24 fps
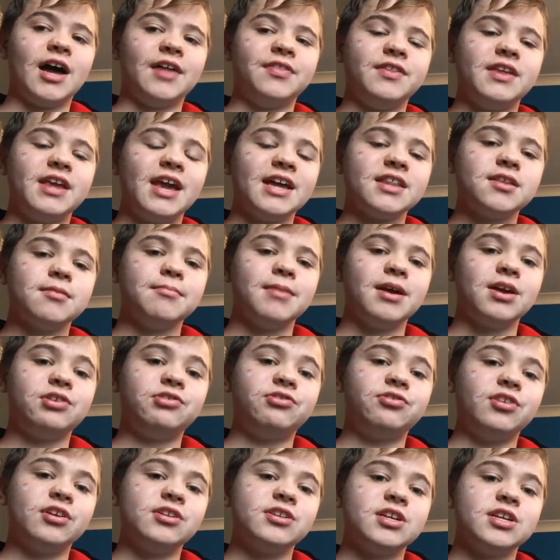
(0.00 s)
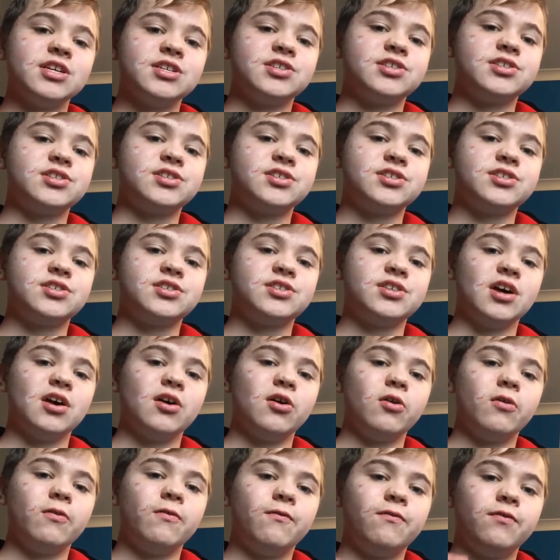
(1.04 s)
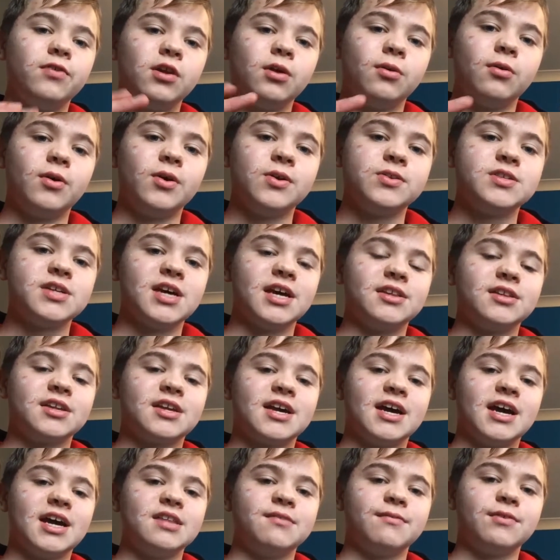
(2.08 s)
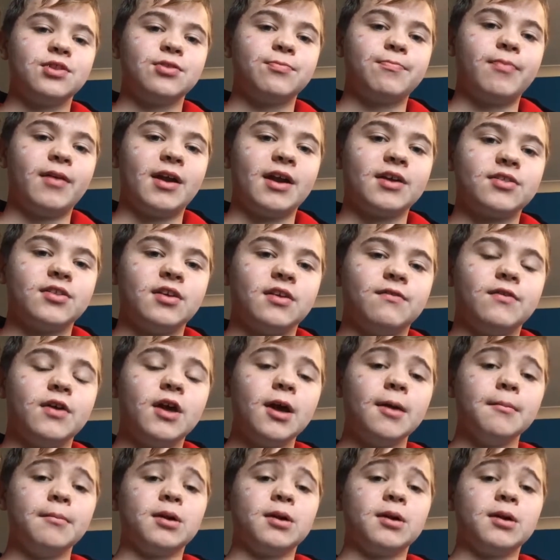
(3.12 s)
And the animation is so fluid and kind of expressive